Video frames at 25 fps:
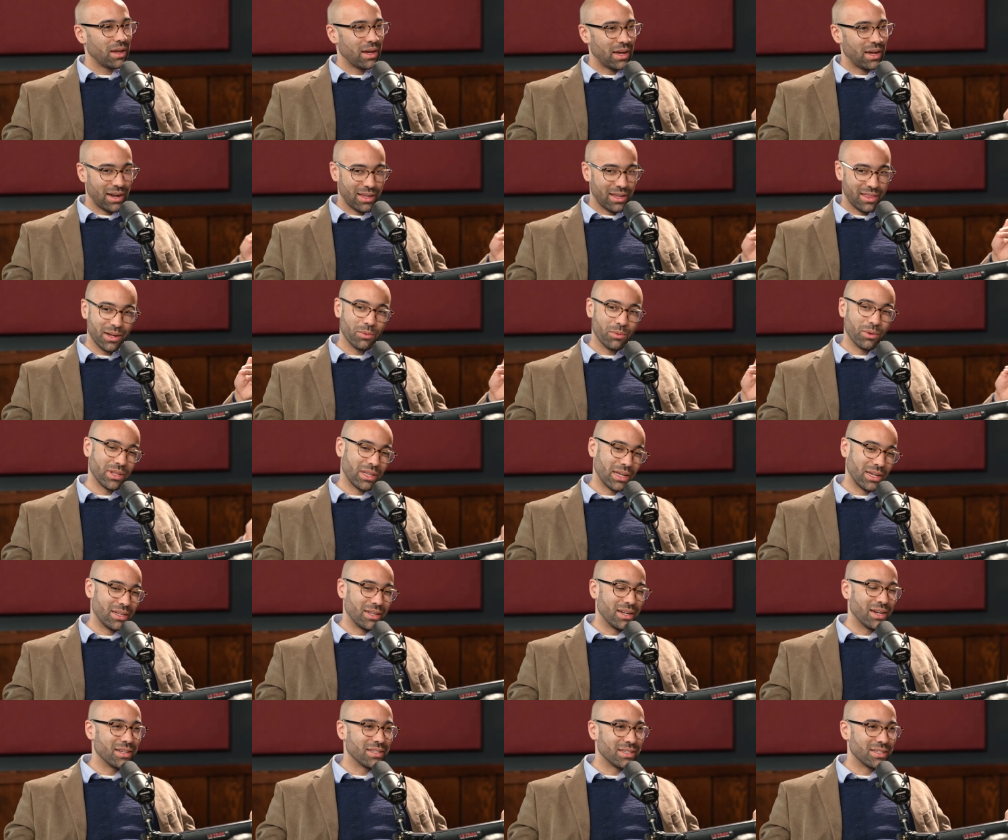And I think what
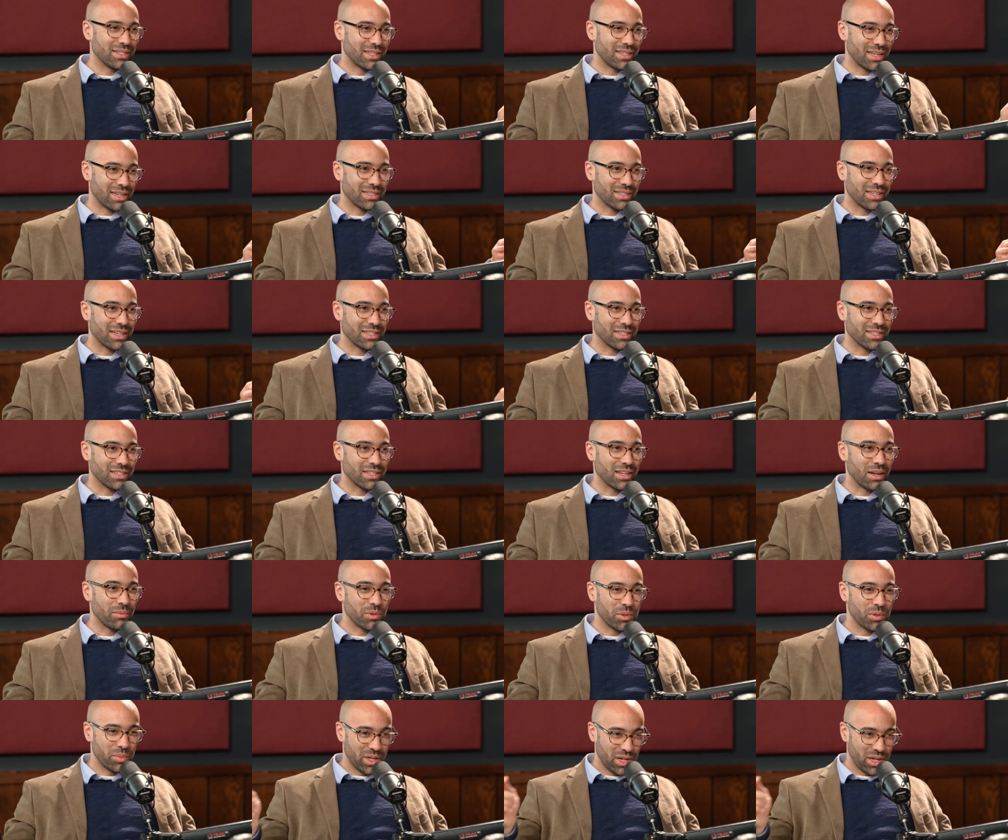that does is that sets us
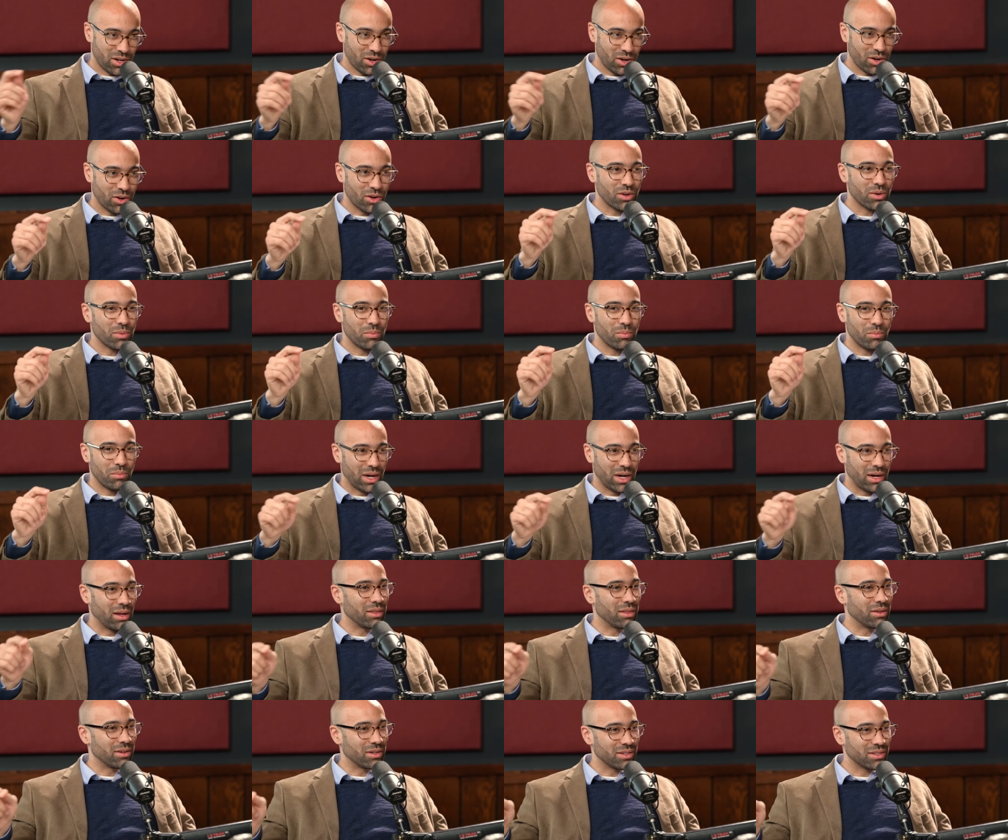up to be hurt
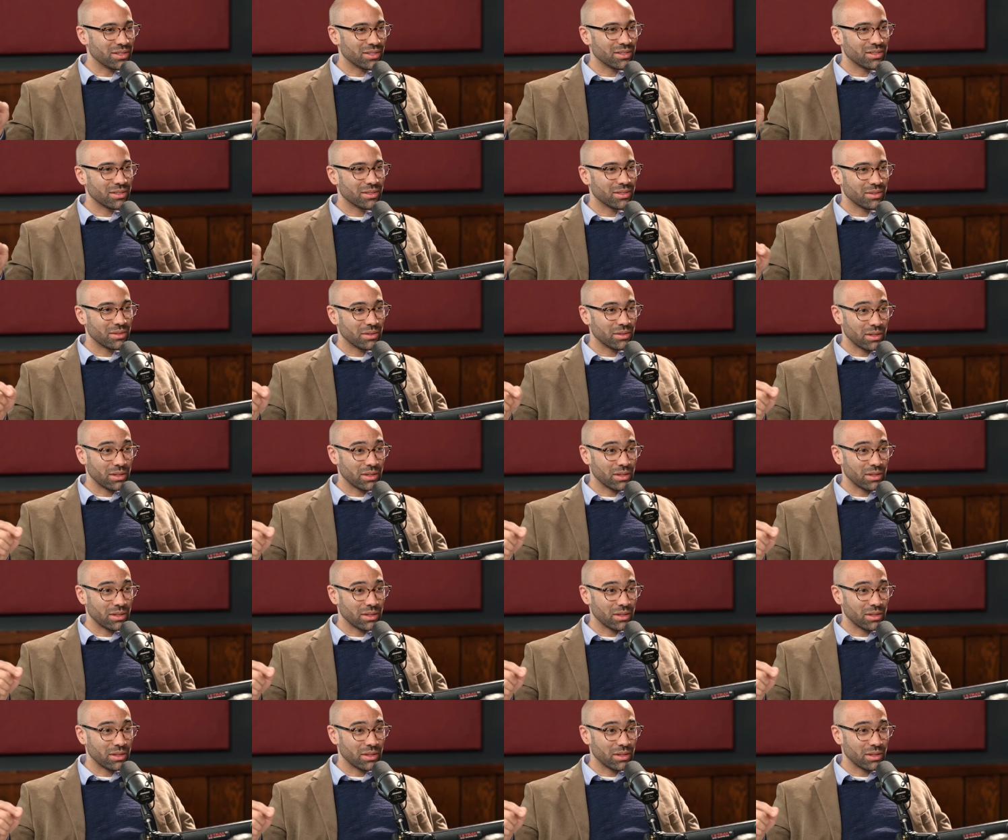by others.